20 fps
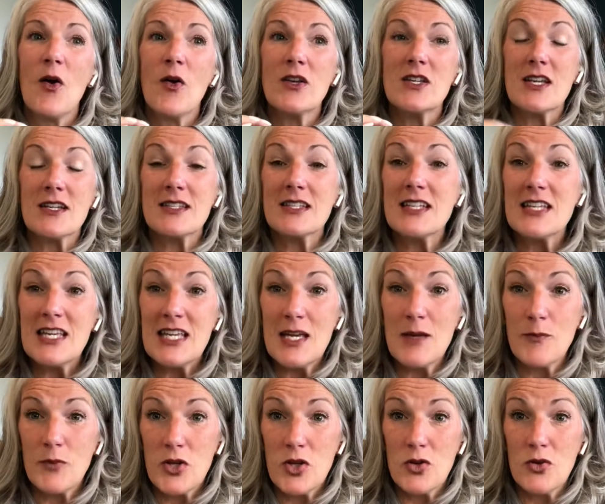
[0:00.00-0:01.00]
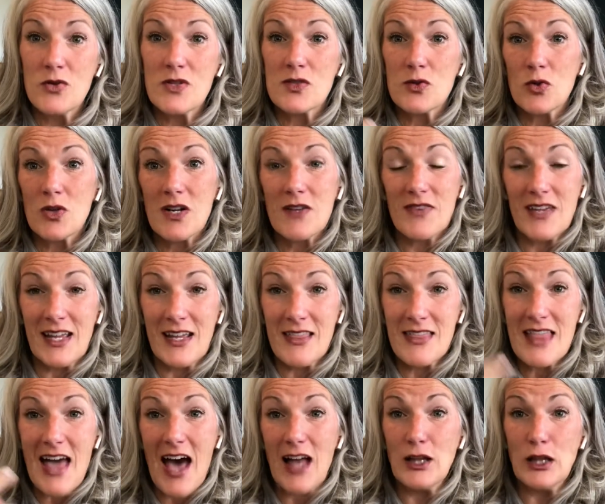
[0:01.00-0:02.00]
doesn't keep you sort of in
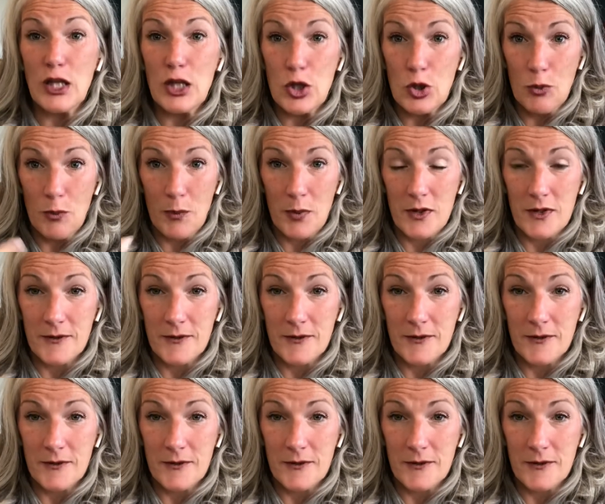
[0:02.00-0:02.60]
that loop.